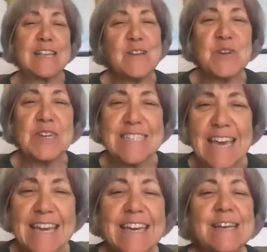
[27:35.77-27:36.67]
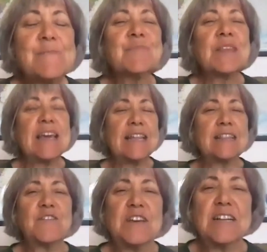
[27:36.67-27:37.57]
you can take in
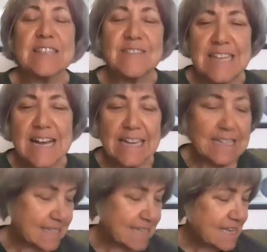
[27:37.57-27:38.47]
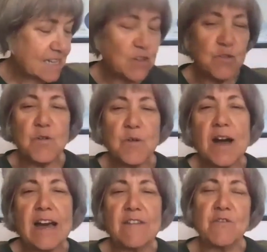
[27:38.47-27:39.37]
the field of science to
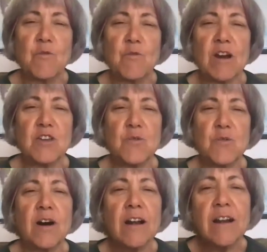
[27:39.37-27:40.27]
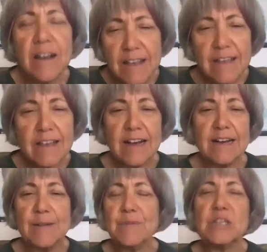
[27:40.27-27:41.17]
arrive where you are.
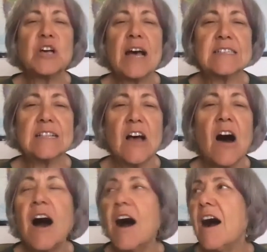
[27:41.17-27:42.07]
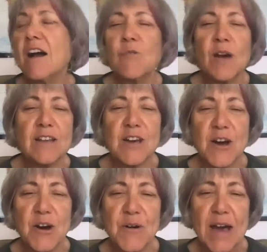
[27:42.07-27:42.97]
Mitchell has a long way to
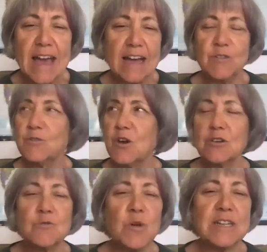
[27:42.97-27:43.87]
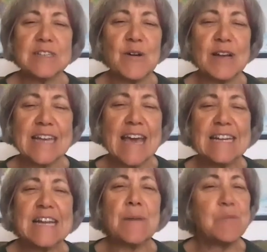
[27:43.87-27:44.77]
go, and who knows where it's going to
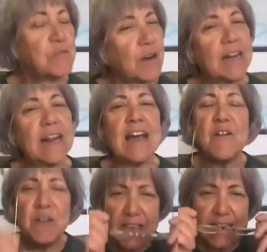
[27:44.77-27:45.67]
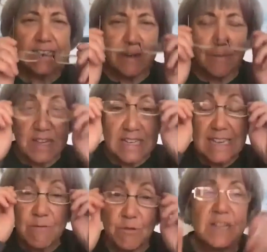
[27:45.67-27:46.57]
end up. But right now, he's in a place
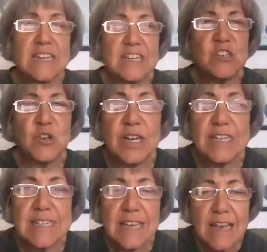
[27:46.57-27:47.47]
he really enjoys.